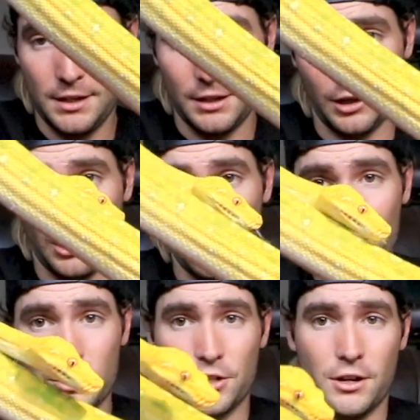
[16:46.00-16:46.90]

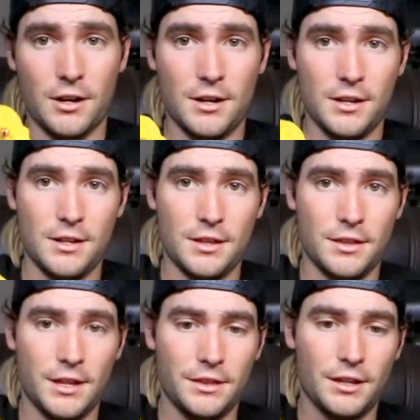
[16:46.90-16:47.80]
larger
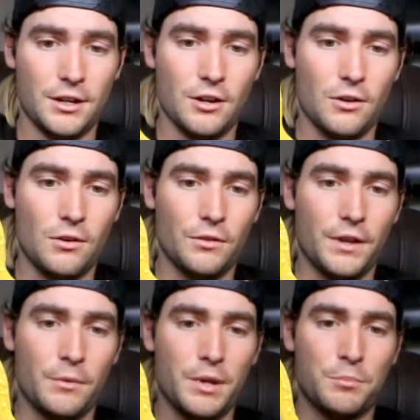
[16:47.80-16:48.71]
than the girl
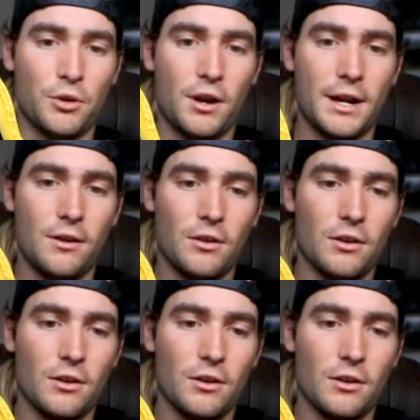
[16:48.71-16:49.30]
that we brought out